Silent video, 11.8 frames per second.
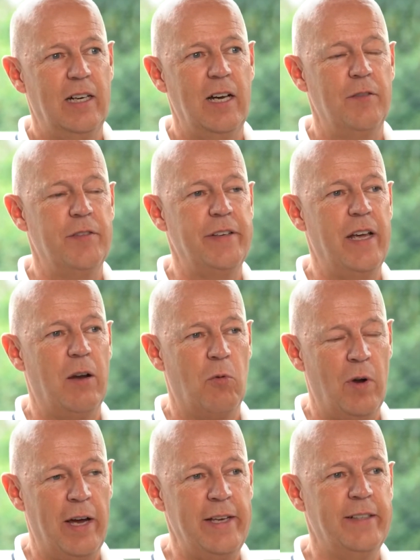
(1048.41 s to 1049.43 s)
I have a
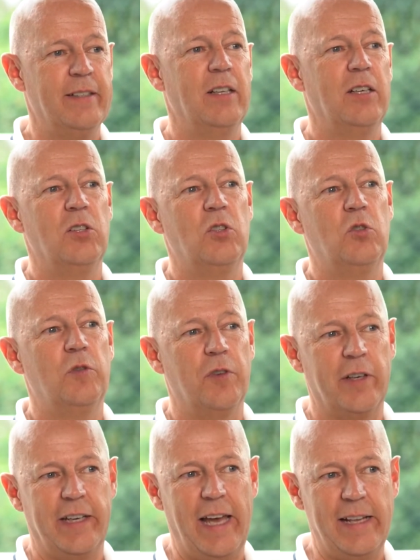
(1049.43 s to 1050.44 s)
right to
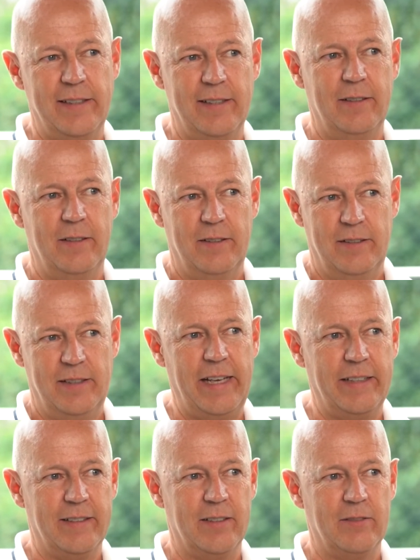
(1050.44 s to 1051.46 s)
forget
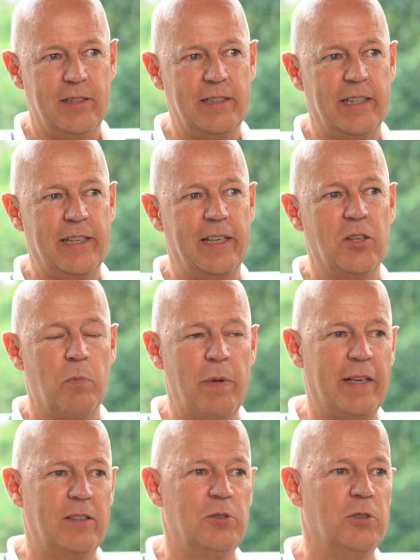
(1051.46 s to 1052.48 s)
data, right? I can go
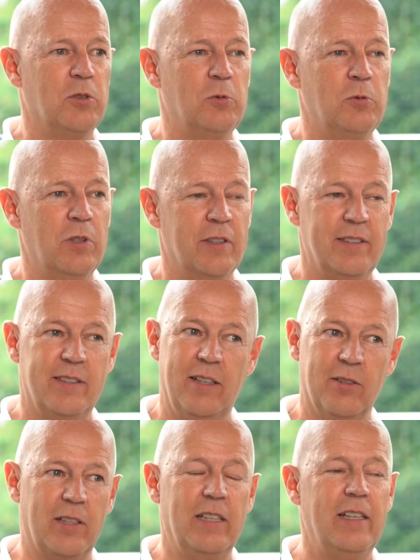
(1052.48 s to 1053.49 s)
back to the Googles and say,
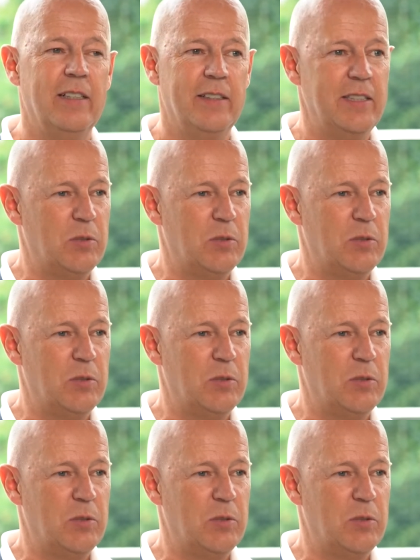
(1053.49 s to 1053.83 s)
look, these